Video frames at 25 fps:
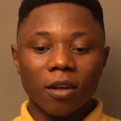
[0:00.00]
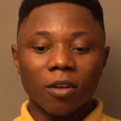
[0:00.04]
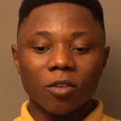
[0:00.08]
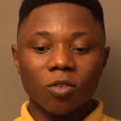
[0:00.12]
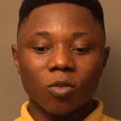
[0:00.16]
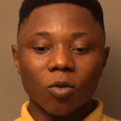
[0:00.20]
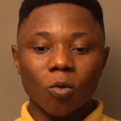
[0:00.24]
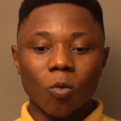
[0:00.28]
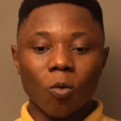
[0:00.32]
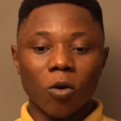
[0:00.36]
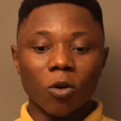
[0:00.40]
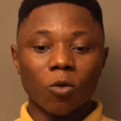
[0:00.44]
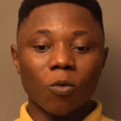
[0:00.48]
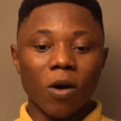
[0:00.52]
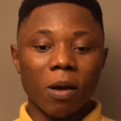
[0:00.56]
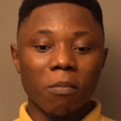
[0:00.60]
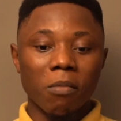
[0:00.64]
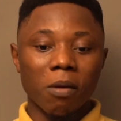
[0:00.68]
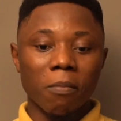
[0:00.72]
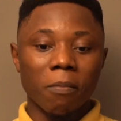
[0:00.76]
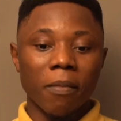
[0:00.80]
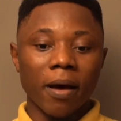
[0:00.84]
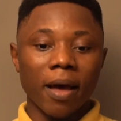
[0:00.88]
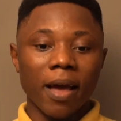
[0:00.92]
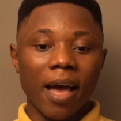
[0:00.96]
So what do I
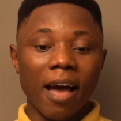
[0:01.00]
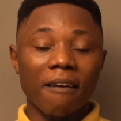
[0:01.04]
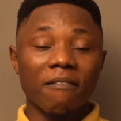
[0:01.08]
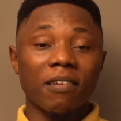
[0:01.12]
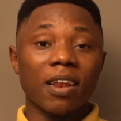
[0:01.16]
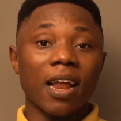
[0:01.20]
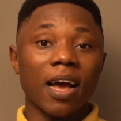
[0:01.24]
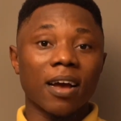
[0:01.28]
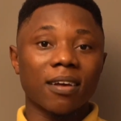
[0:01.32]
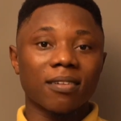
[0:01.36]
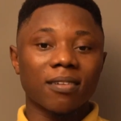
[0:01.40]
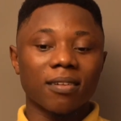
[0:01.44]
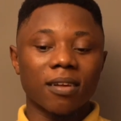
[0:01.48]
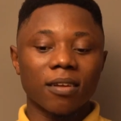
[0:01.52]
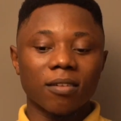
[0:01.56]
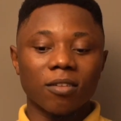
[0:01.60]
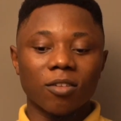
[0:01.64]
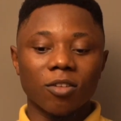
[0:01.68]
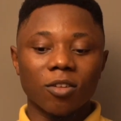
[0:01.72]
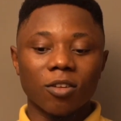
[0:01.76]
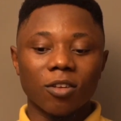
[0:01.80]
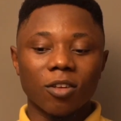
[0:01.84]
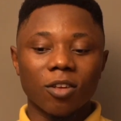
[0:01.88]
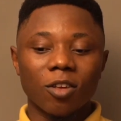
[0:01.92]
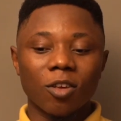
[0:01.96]
mean by having access?